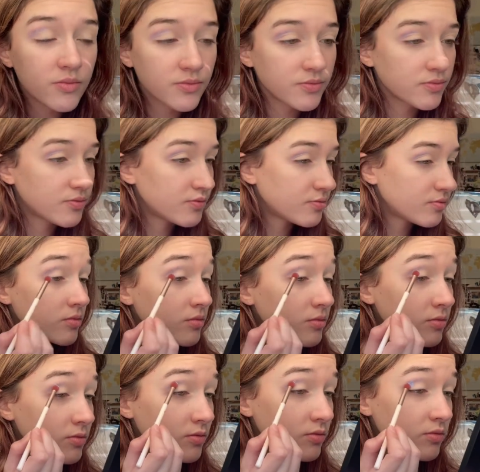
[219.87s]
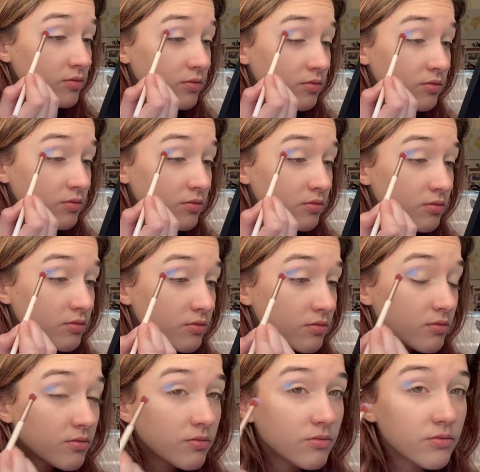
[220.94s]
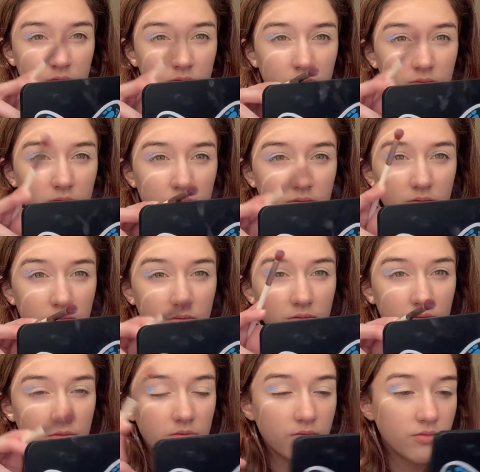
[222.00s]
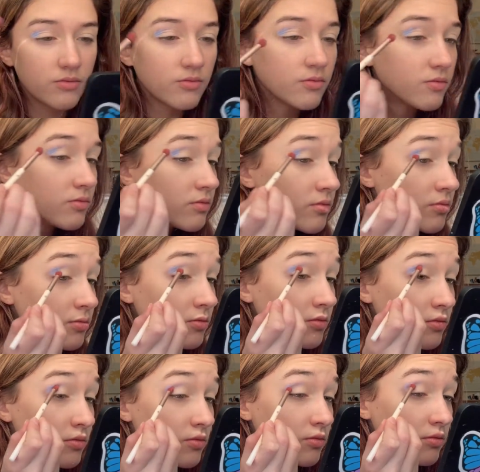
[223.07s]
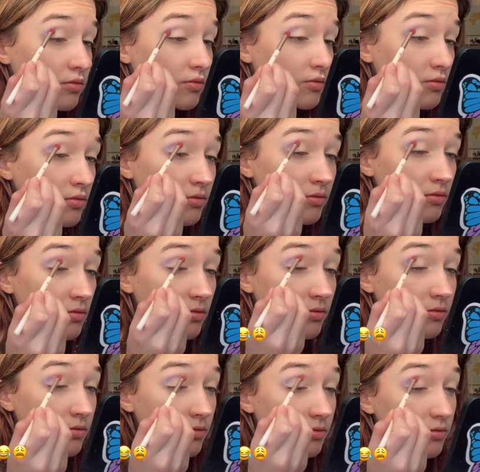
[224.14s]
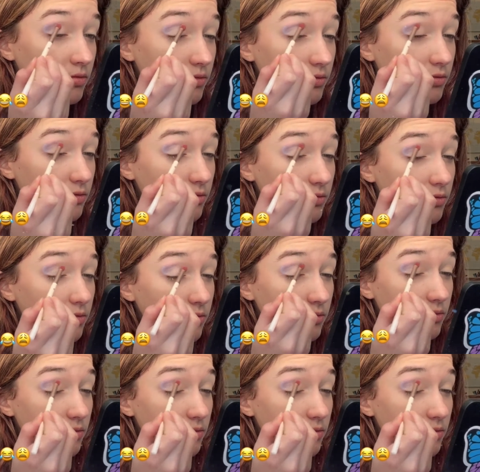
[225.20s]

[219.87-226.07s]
Now this looks really super pretty, but I tried my best to keep as much pigment as possible, and it was just really bad.